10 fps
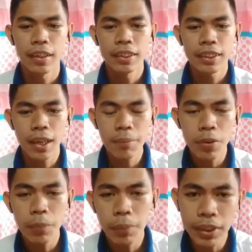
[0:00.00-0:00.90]
Some
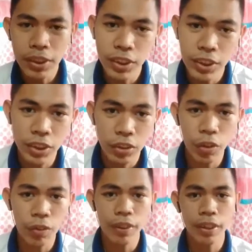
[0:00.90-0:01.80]
humans just
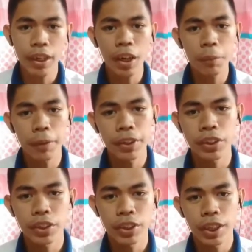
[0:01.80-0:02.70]
throw their
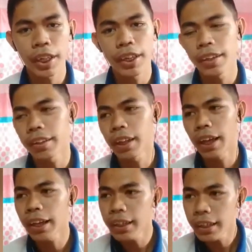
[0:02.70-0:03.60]
garbage in
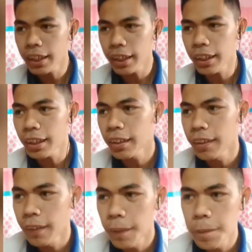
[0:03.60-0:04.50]
any
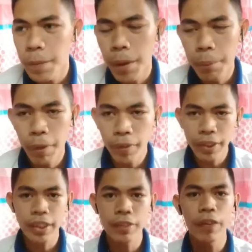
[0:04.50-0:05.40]

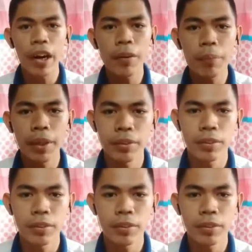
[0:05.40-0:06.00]
marine environment.